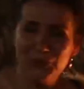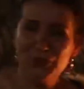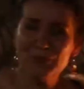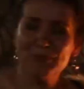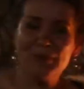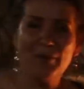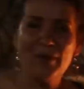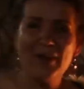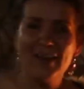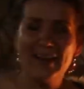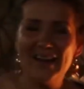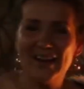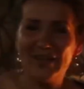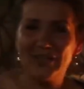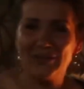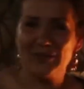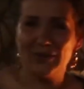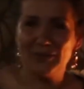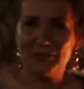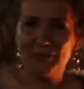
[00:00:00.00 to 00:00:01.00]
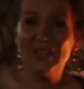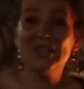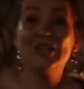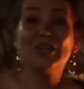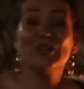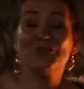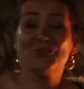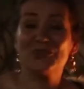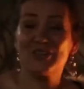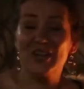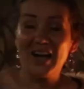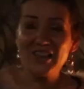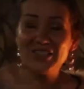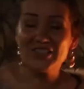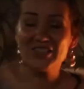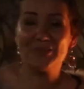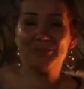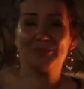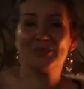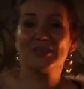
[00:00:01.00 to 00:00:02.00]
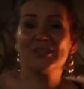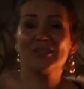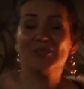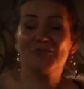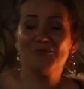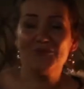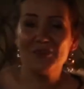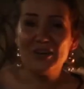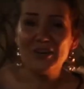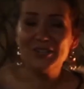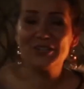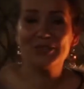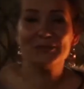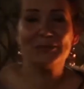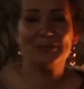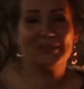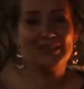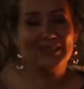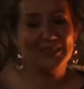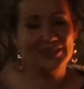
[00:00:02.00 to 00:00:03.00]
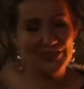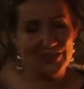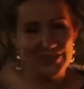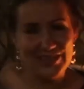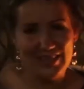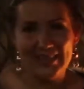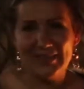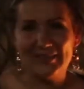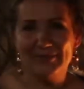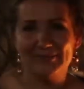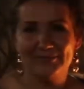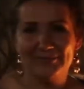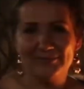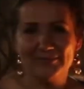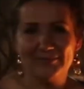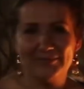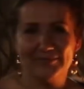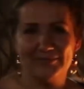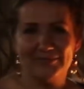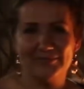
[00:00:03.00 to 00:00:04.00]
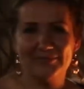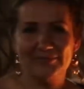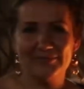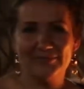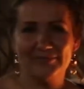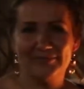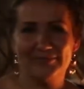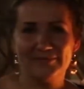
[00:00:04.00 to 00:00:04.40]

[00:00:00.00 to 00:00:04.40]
of shamans will help you in everyday life.